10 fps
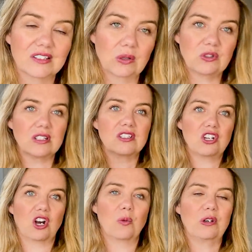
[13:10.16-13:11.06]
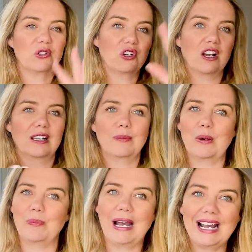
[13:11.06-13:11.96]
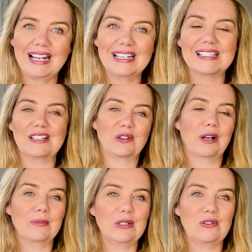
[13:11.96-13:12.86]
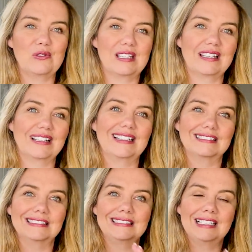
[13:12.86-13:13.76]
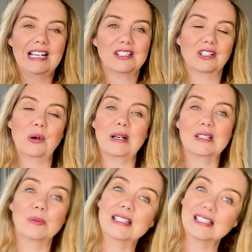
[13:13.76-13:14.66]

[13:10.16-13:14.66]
So just know when you're talking about pies and you're coming to New Zealand, it's going to be